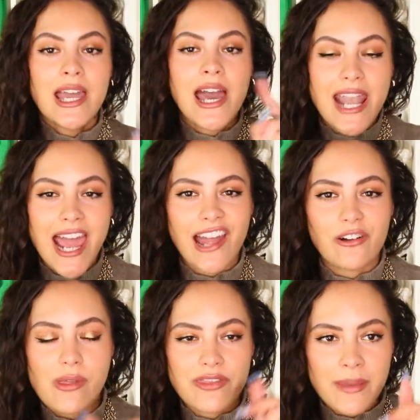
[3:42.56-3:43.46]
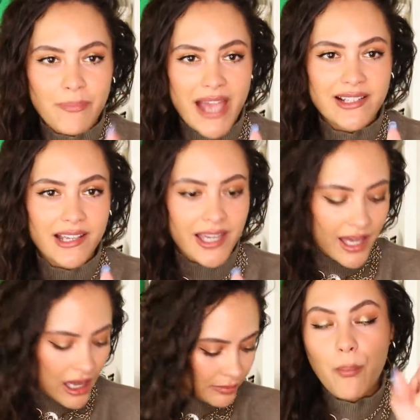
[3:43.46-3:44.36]
Now, the Messica
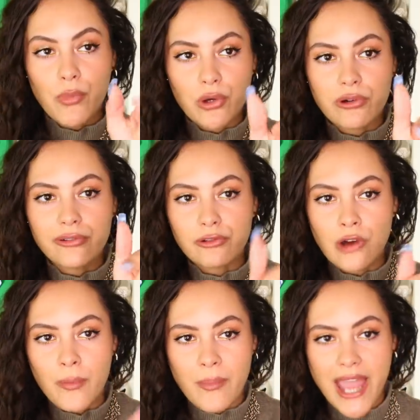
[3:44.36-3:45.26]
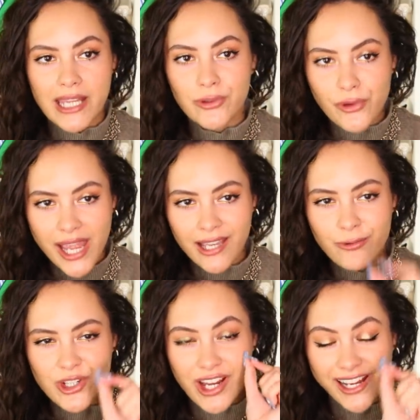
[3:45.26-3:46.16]
Move Romaine ring,
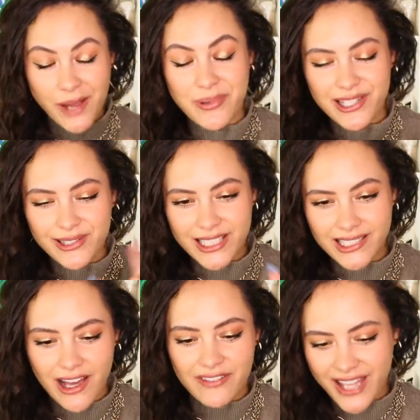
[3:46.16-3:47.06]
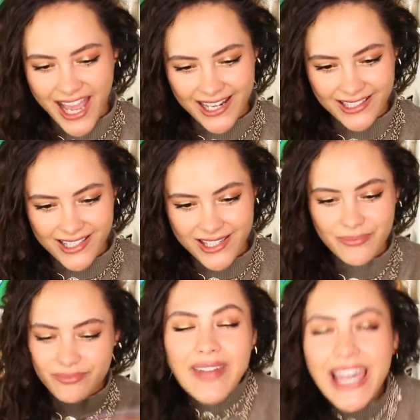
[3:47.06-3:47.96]
which I absolutely love and
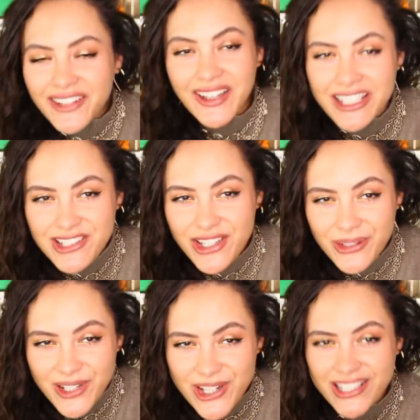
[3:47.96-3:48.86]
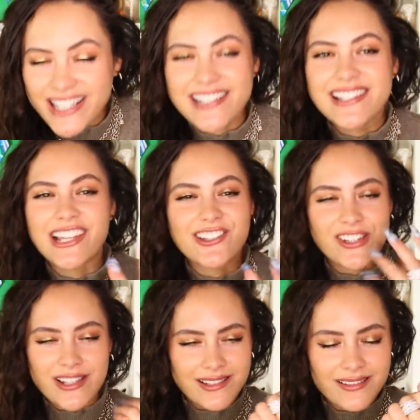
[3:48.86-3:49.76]
have added to the wish list. It's
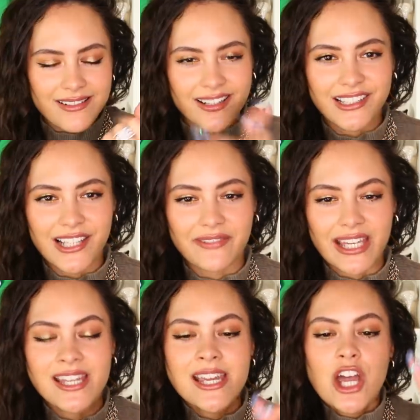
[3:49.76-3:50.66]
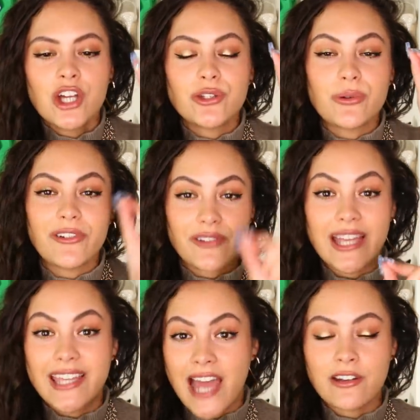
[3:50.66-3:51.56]
just, oh, love it. You've
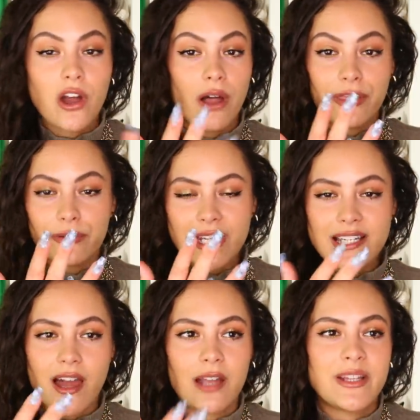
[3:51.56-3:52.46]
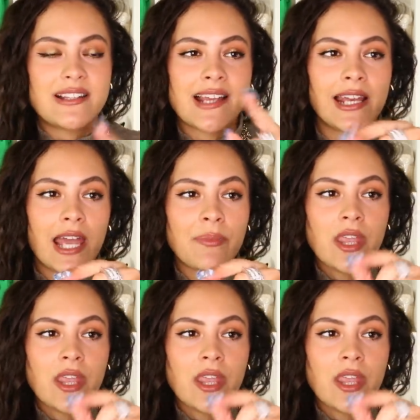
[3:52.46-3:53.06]
again got three diamonds in it.